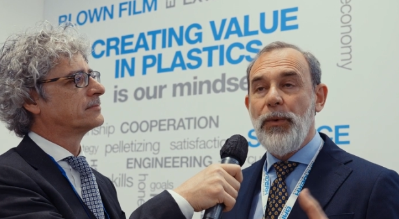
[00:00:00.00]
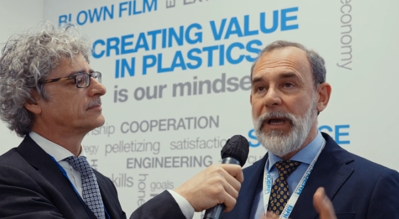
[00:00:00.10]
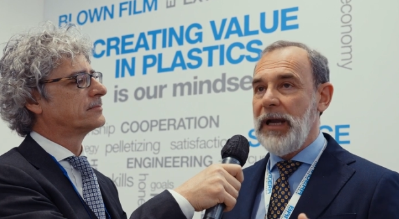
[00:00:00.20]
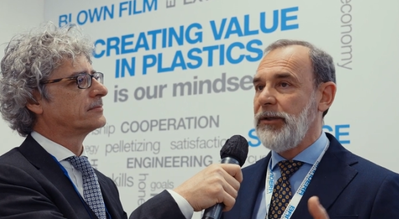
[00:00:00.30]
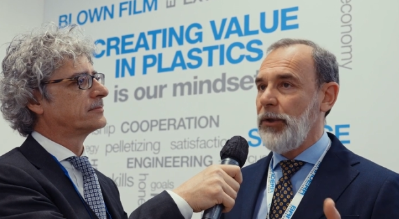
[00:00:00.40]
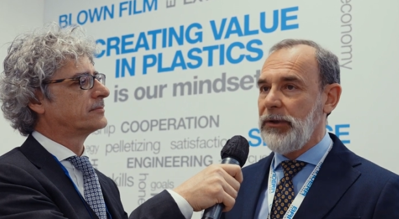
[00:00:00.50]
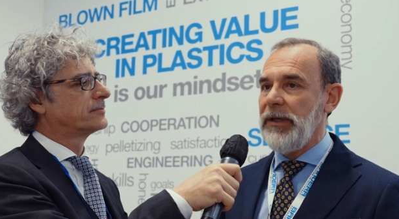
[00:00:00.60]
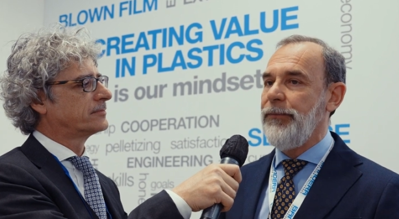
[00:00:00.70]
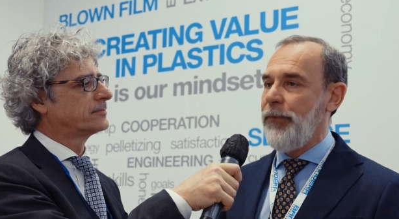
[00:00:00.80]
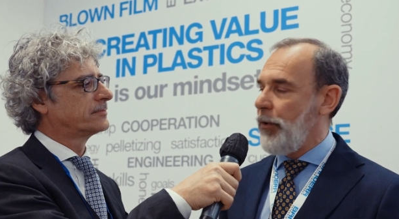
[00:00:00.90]
Speaker 1: we are
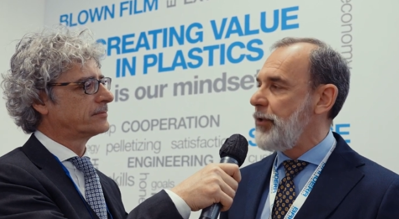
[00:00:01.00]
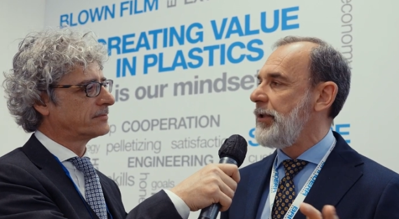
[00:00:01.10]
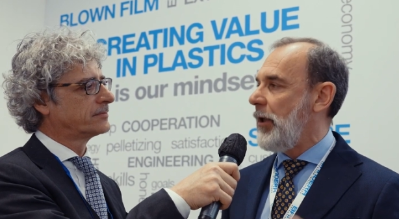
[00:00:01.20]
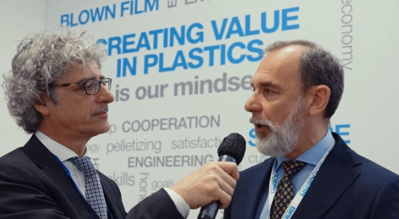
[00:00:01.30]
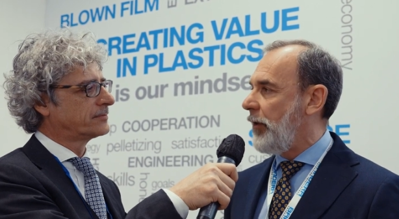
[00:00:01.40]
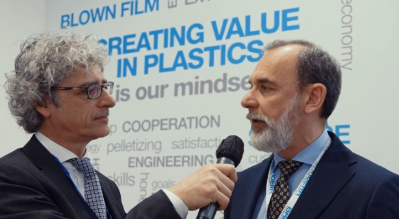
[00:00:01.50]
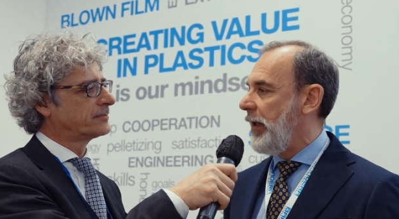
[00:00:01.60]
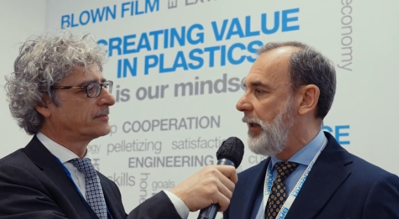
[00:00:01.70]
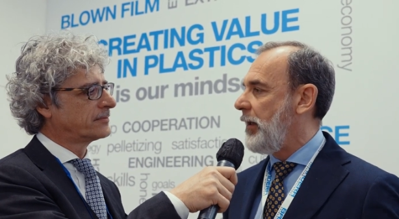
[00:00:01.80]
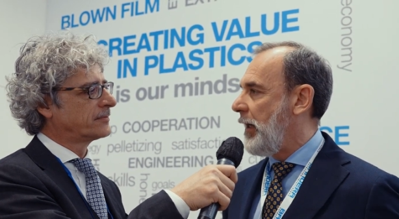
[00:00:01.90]
totally focused on
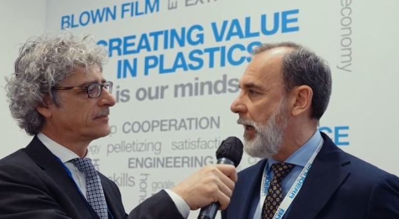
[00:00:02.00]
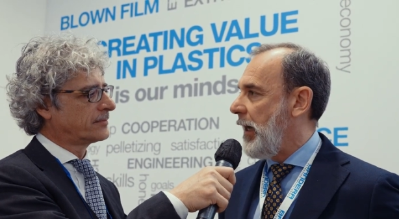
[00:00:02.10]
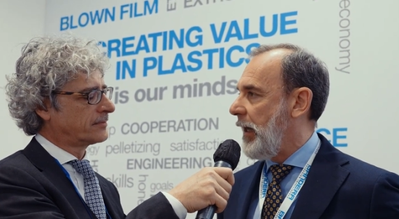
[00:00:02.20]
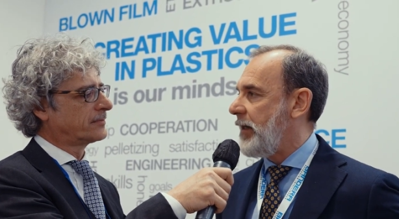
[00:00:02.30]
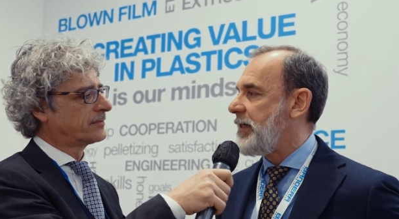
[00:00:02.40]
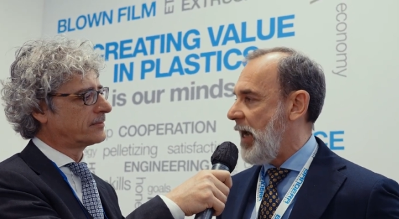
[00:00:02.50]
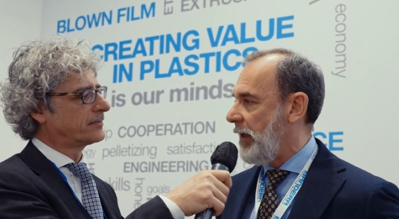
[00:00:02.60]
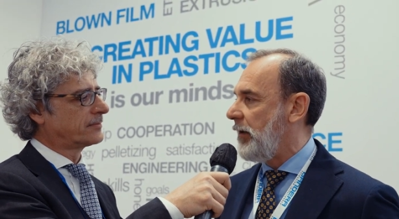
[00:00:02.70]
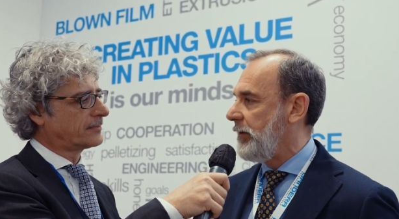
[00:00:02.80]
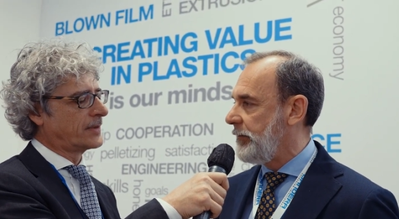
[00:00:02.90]
uh,
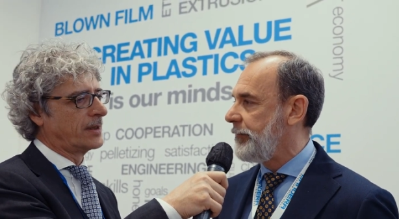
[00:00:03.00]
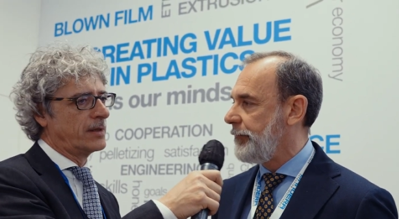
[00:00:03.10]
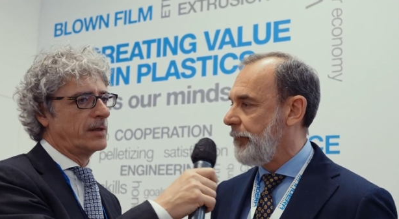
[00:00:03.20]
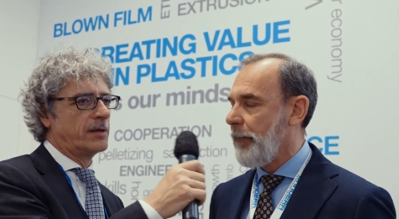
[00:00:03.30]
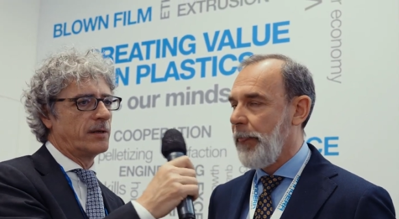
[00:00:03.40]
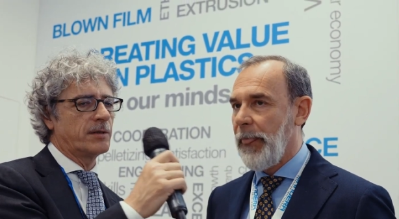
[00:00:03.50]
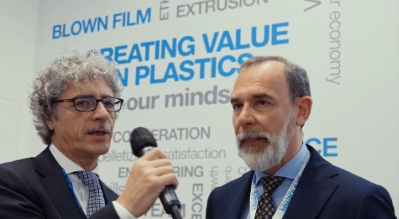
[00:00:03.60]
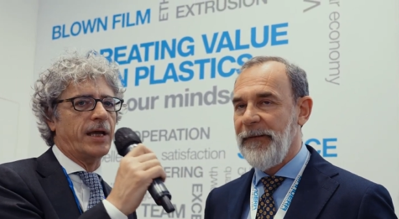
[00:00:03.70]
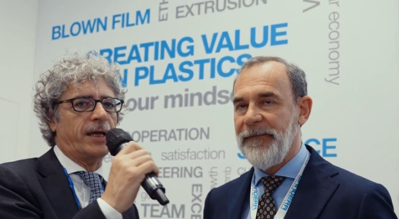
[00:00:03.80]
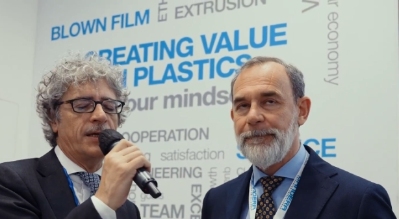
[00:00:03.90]
recycling
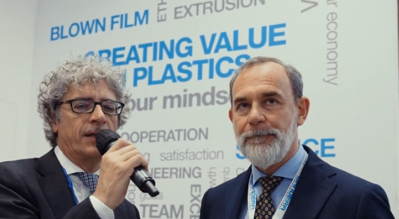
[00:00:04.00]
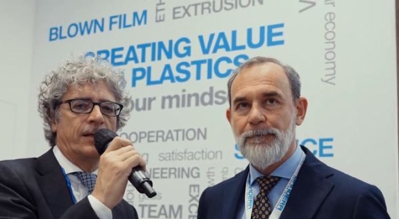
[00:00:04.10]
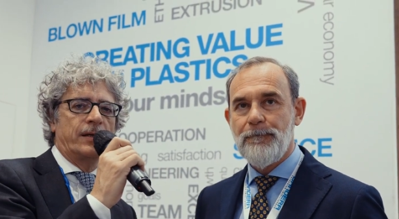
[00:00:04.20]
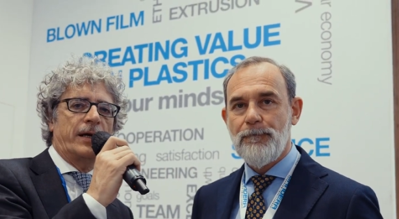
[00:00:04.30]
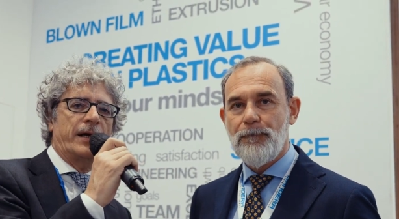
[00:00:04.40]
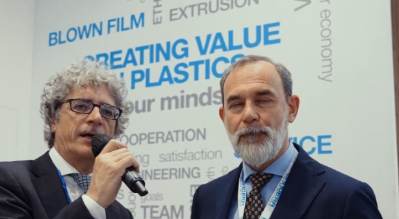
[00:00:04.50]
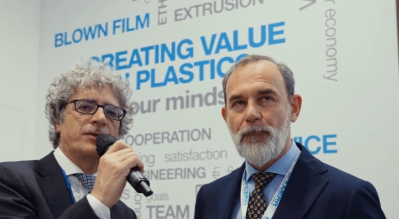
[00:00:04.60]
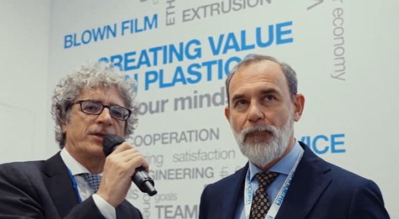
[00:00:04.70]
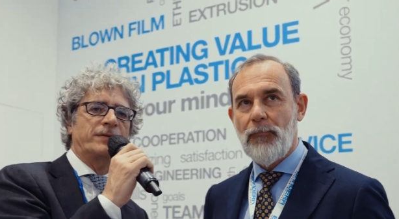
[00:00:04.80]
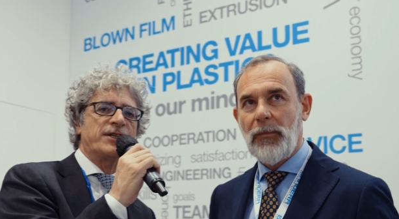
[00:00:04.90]
Speaker 2: Okay. Uh,
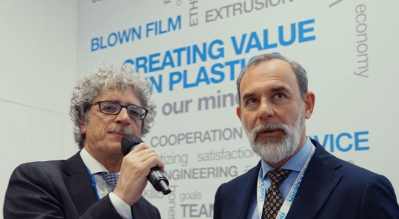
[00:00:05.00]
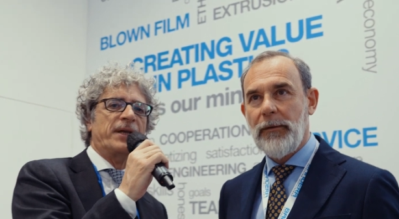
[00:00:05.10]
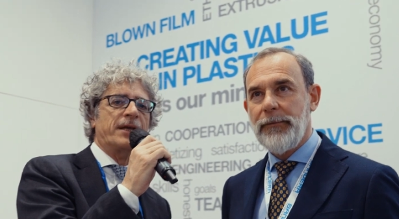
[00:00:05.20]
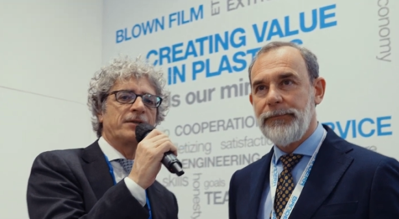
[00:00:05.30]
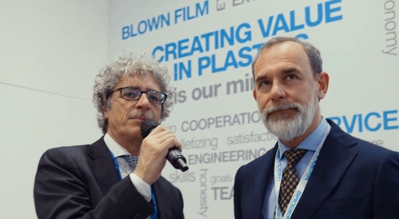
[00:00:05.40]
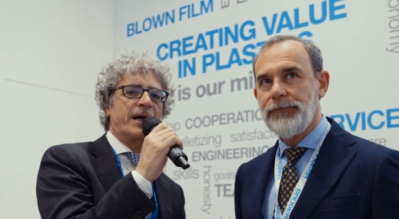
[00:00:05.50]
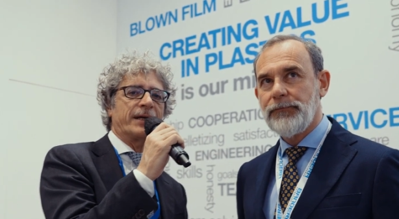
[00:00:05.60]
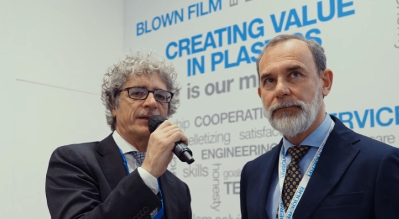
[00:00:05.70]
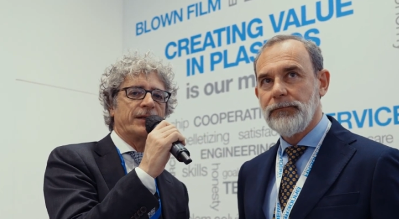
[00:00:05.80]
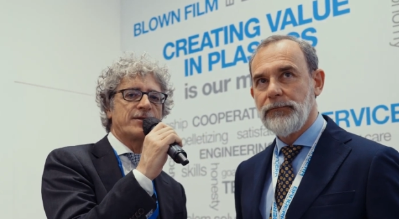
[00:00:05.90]
generally speaking, the
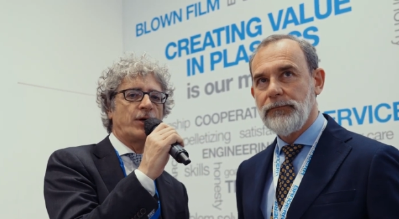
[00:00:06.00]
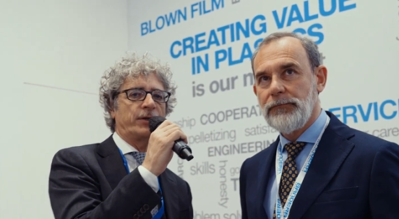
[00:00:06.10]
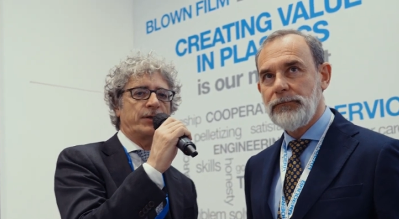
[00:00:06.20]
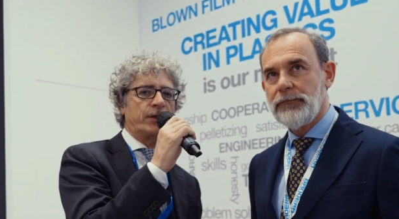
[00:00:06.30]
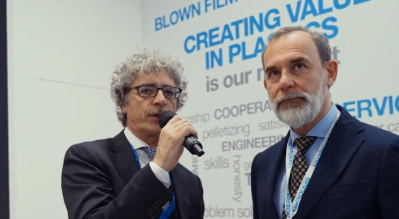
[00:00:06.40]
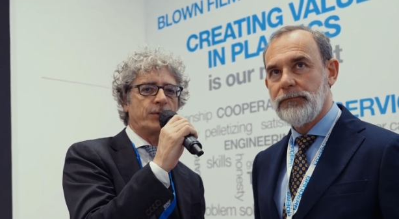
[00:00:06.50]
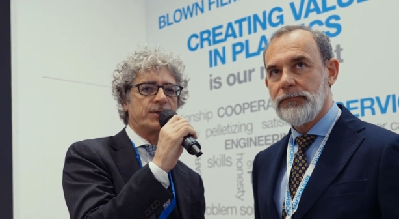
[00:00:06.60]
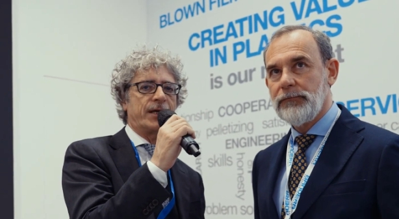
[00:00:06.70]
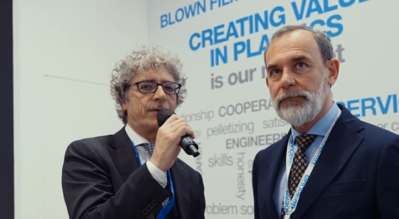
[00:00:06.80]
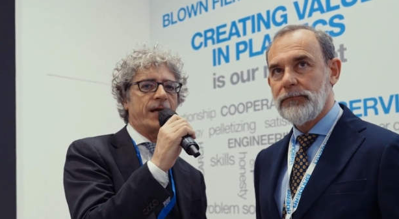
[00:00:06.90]
marketing is going in a
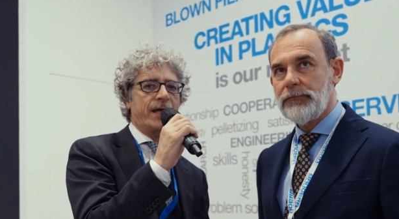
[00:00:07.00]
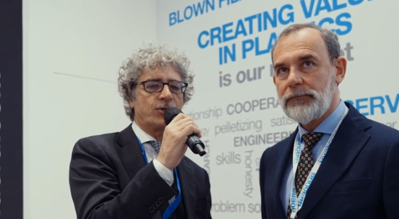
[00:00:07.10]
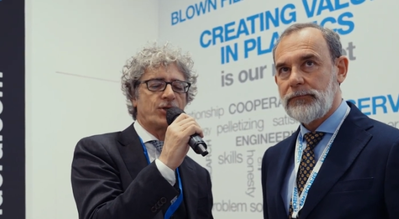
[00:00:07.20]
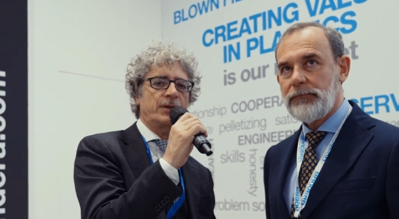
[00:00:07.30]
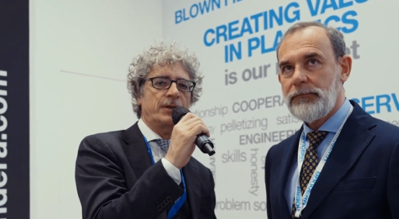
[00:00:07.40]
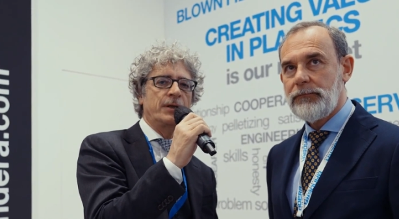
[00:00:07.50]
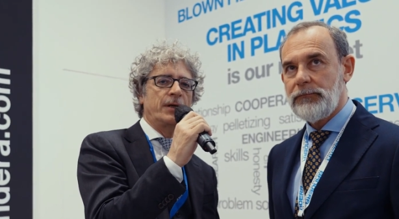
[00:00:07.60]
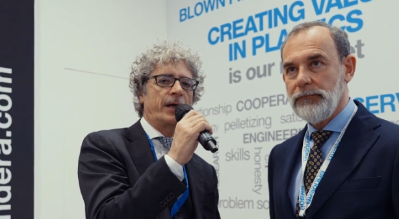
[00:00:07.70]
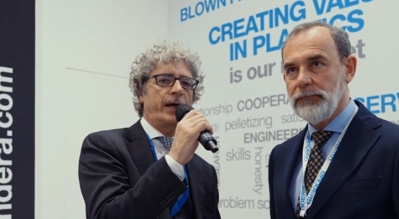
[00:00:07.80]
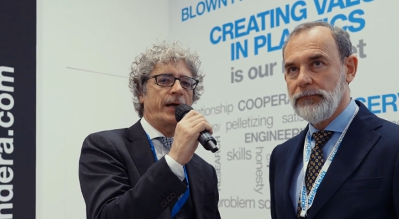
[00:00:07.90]
good direction.
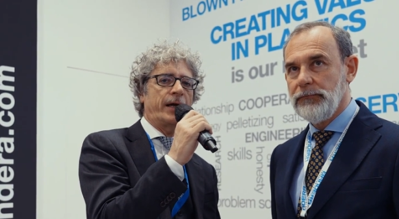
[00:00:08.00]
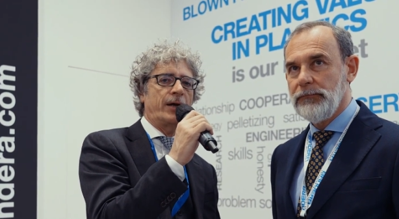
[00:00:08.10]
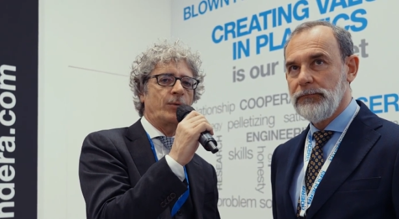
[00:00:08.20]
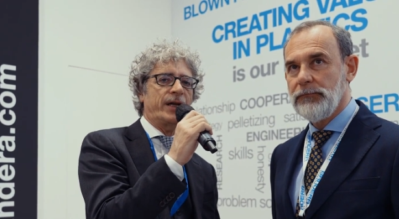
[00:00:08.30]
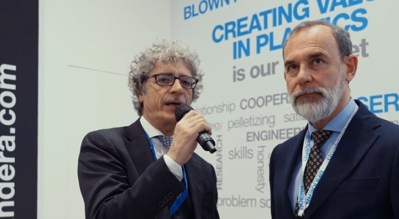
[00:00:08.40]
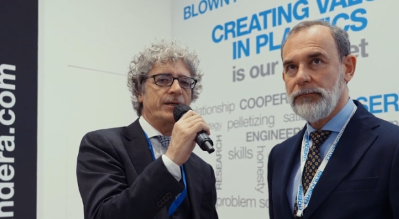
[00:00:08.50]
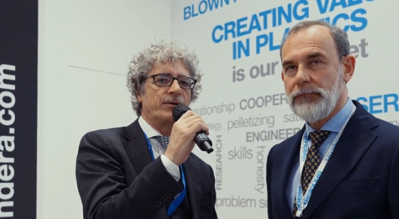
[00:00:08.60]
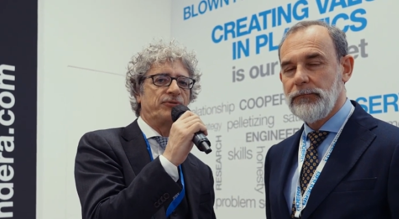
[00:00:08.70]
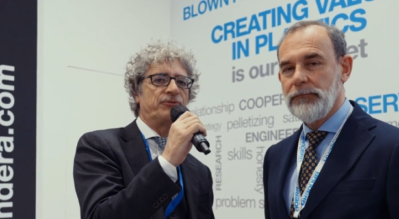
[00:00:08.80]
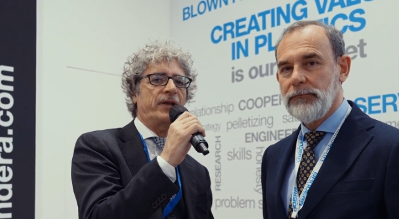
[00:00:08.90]
Uh, what are
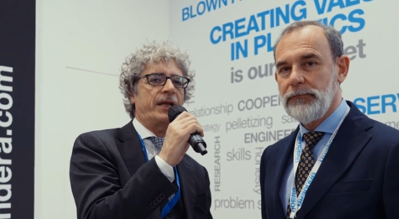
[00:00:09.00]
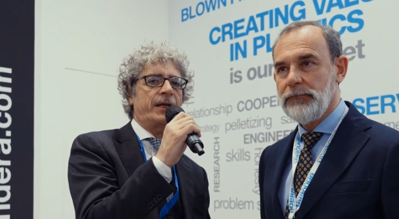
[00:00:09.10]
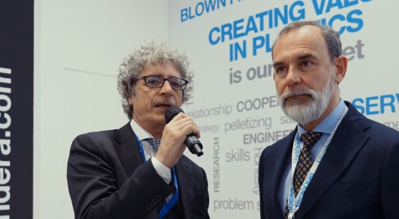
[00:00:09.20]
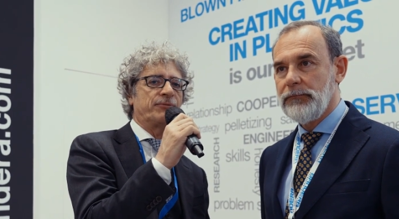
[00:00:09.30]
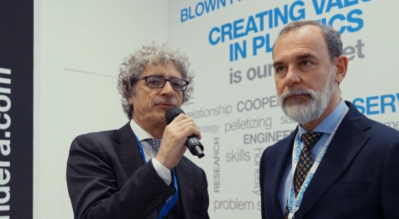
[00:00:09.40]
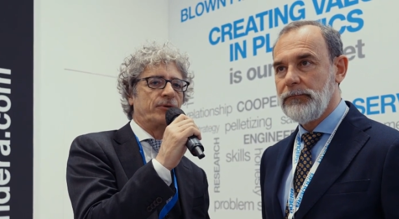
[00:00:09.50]
you feeling